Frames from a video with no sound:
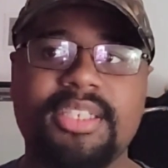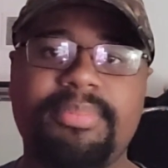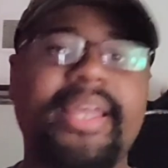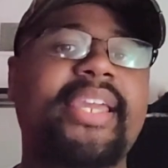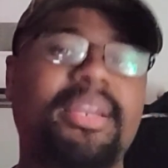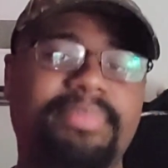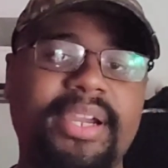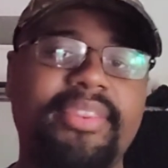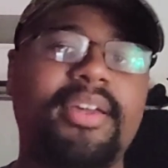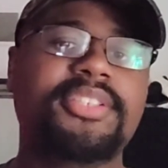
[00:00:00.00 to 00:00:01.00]
The black-headed
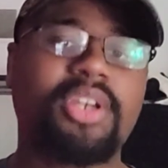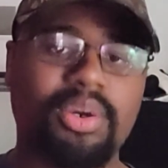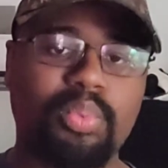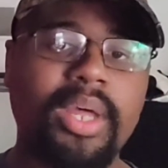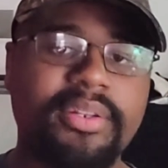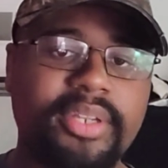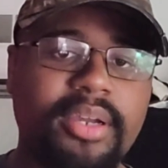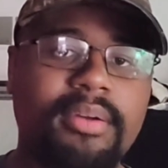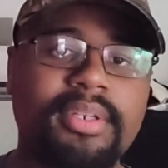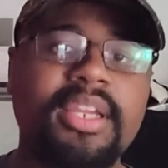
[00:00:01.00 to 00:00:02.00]
pythons are well
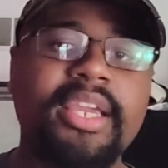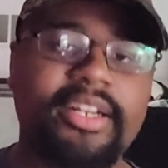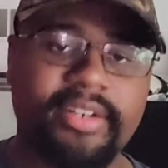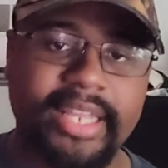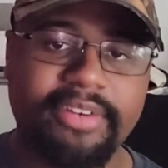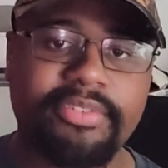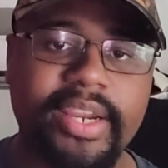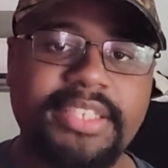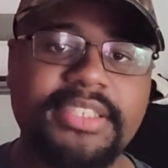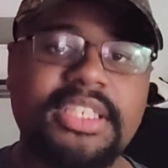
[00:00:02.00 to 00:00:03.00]
known in the native
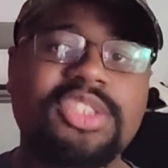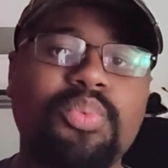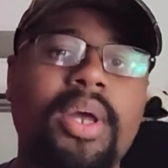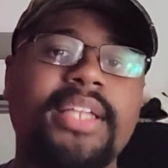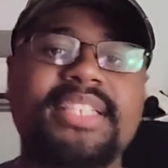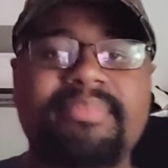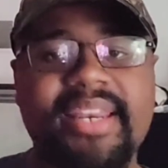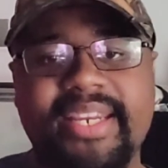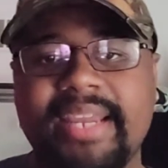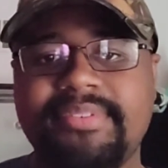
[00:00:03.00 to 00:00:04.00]
ranges as well as in
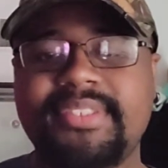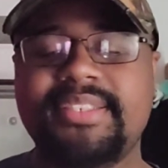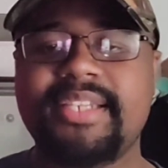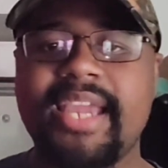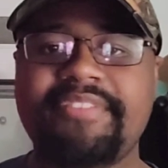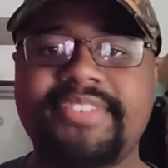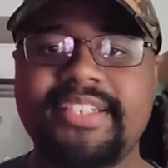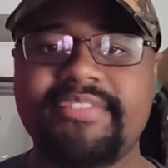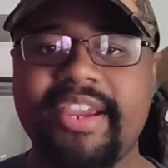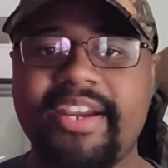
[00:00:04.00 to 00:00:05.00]
many cap
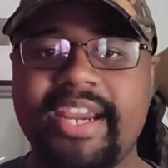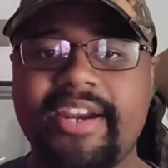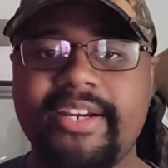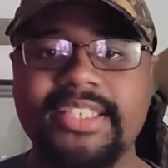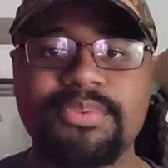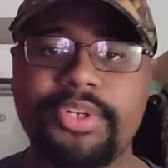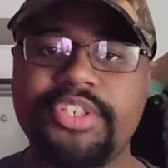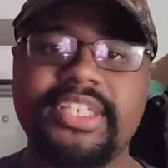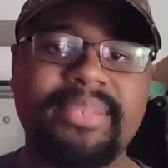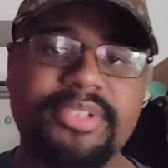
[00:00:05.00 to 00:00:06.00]
captive areas where
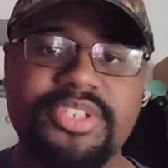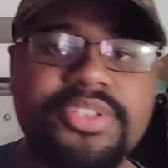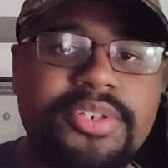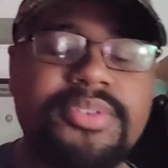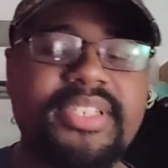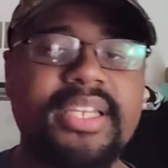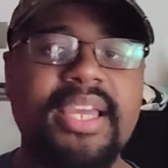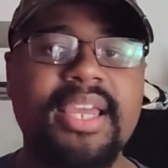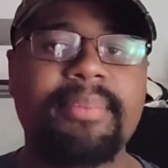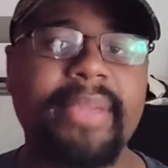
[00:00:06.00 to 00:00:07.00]
you see them in zoos.
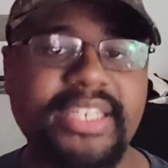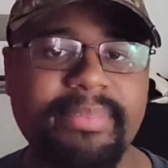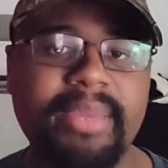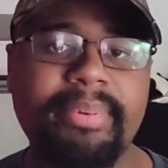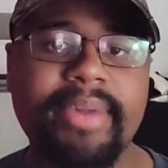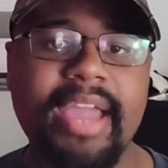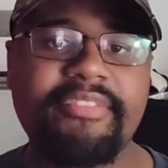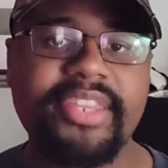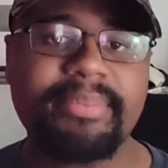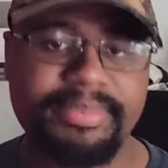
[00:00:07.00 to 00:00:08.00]
Basically, many people
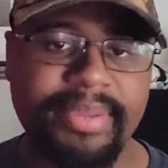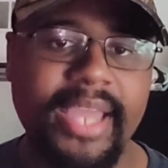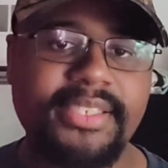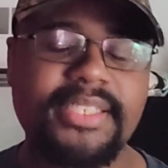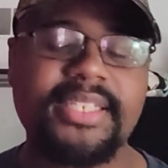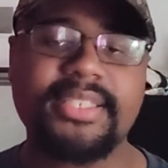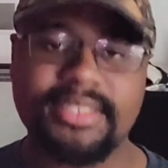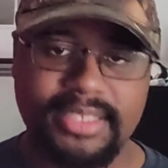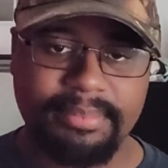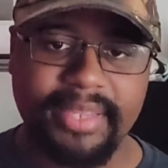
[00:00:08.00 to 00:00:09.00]
having them as pets
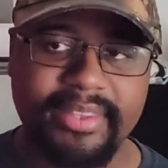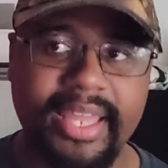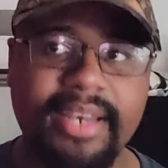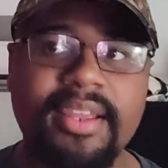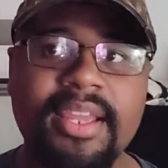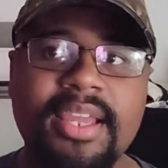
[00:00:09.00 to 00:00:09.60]
and something like that.